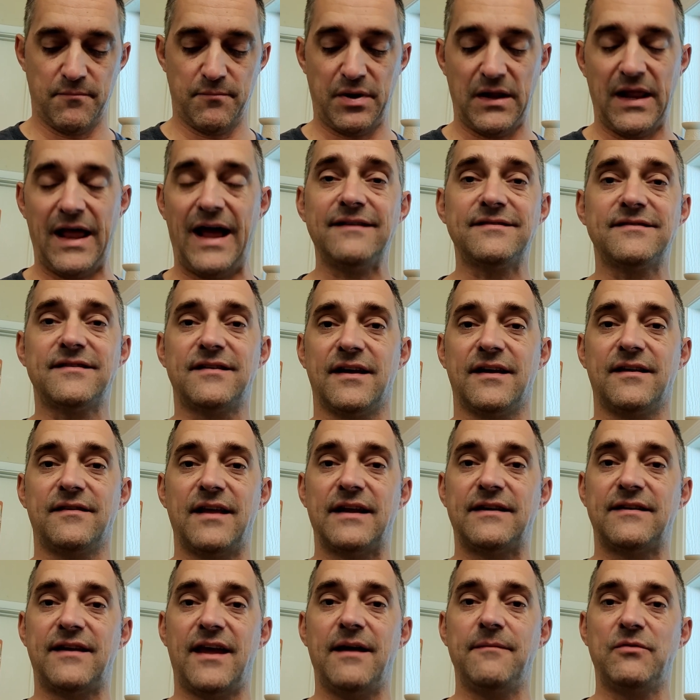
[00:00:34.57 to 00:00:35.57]
plastic
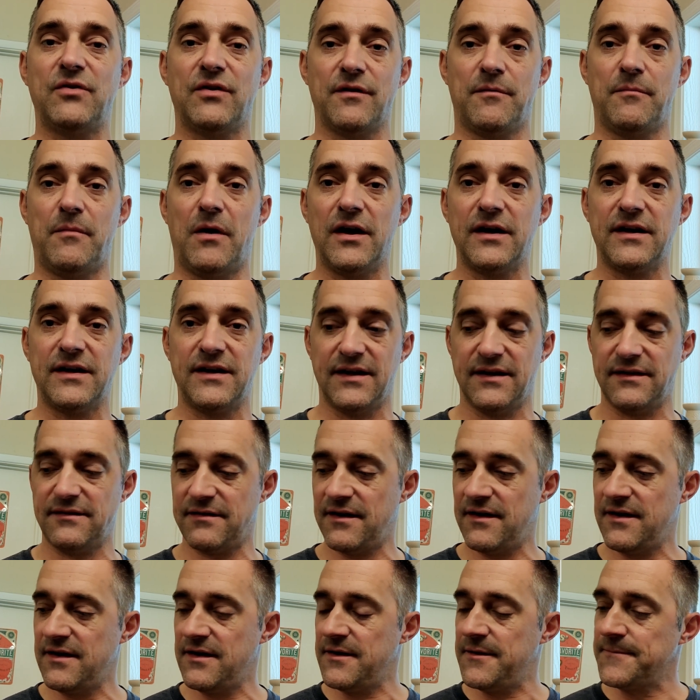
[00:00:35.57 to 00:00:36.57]
that came to the
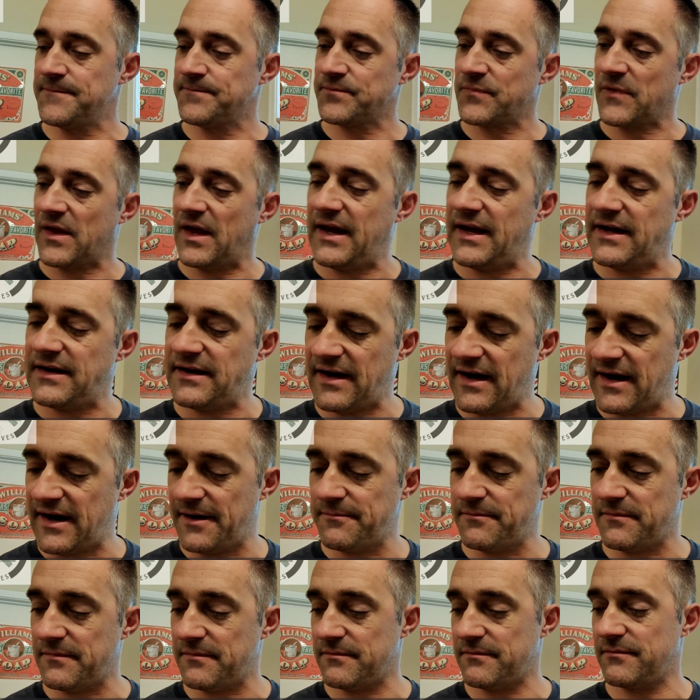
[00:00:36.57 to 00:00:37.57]
market. And
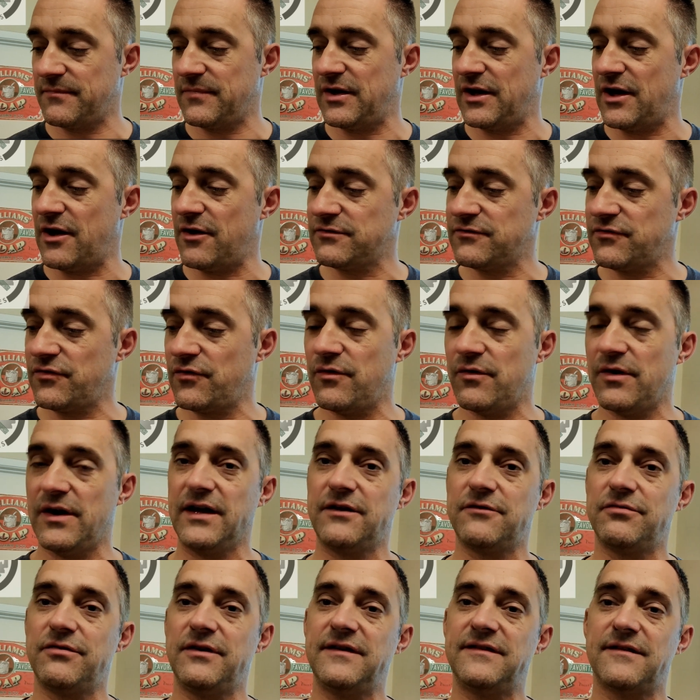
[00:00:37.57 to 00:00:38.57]
you know, to
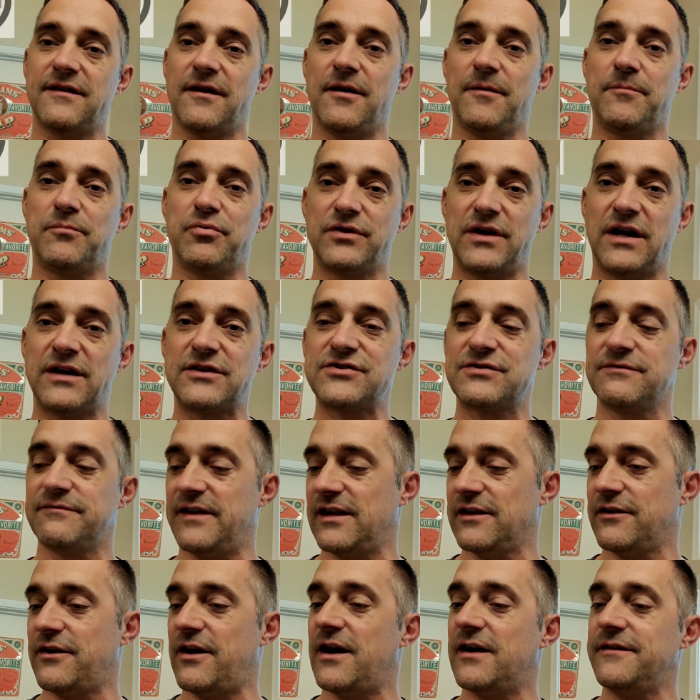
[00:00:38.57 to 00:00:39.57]
increase the production
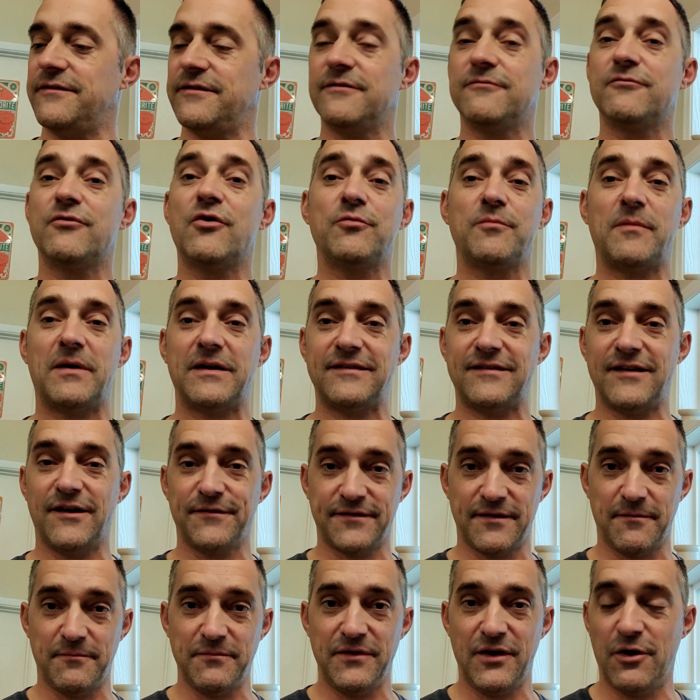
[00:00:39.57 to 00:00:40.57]
value, I even wrote
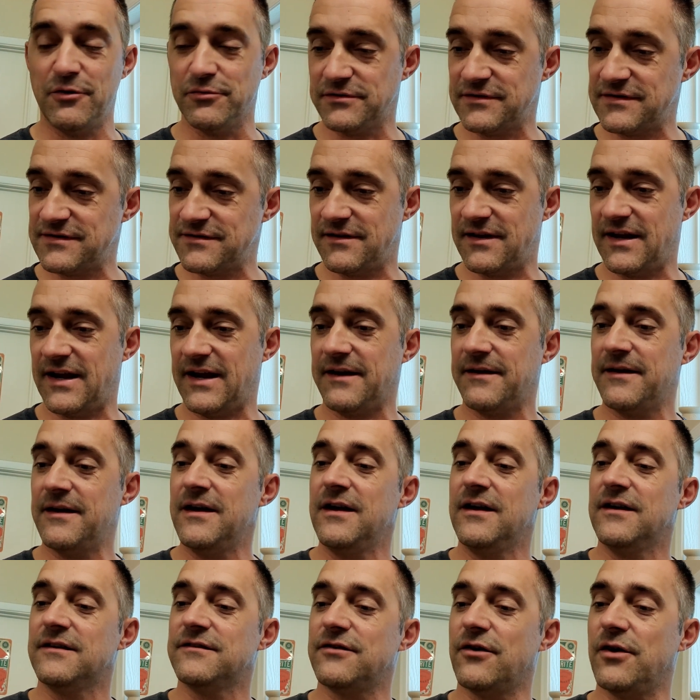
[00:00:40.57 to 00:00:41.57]
myself some notes today.
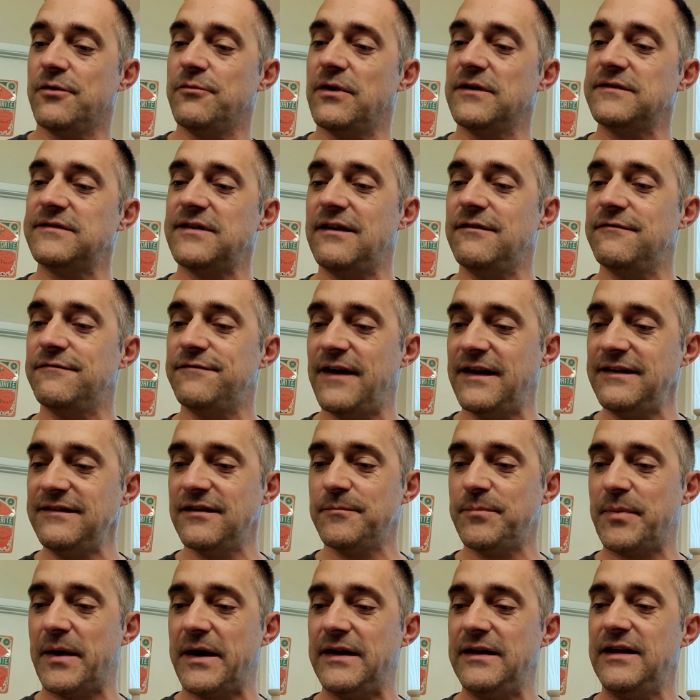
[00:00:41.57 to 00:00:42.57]
So it was
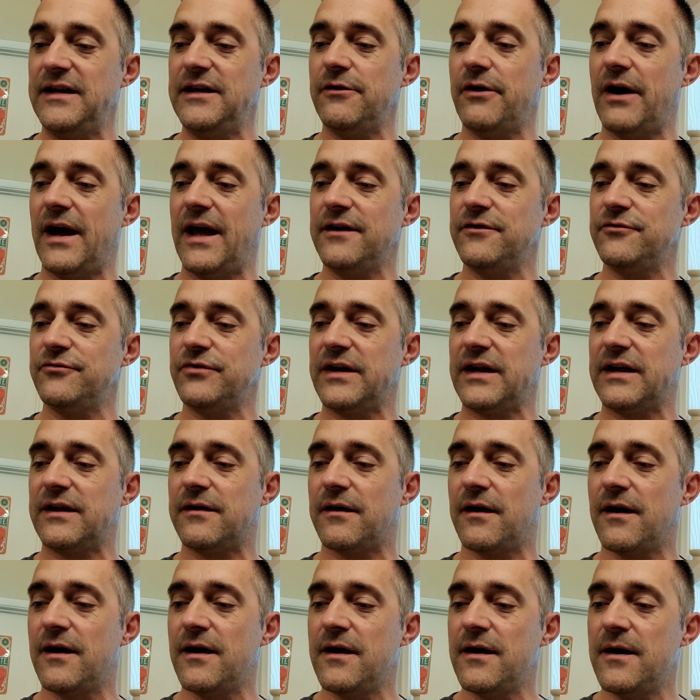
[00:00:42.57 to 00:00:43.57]
invented by Leo
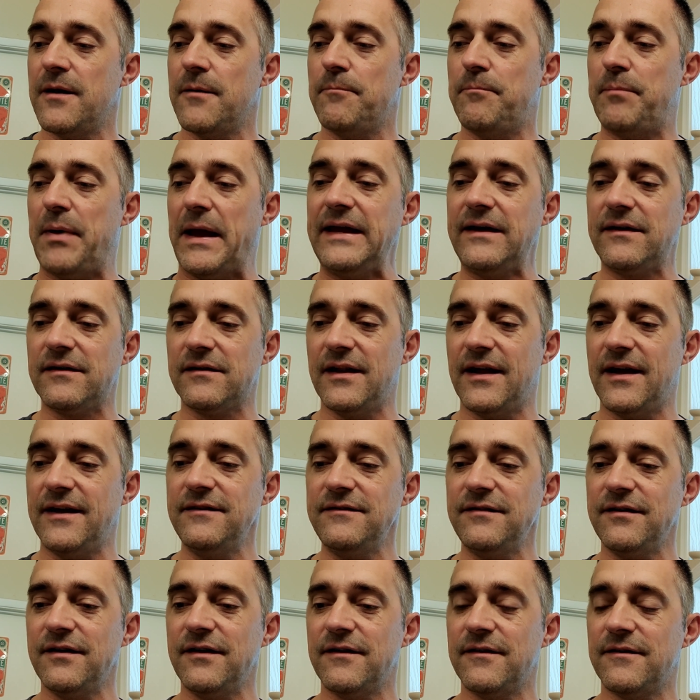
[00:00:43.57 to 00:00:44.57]
Hendrik
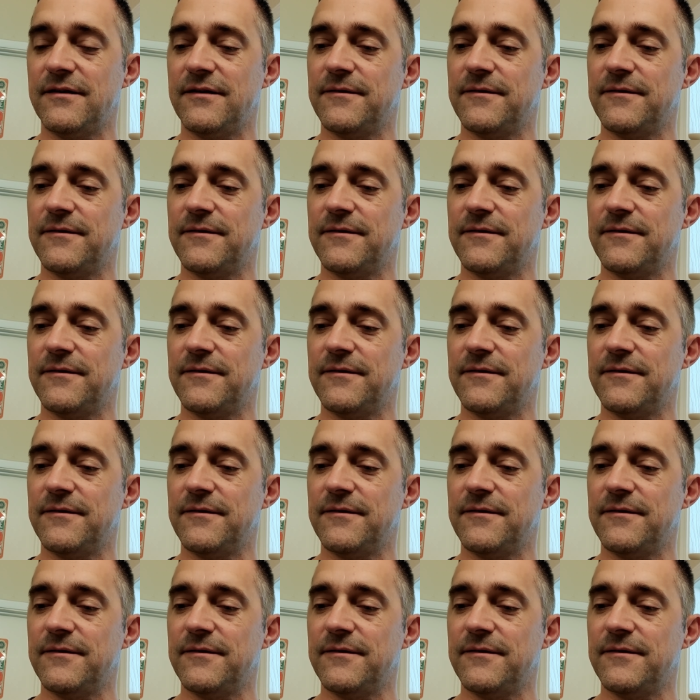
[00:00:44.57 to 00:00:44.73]
Bakelite.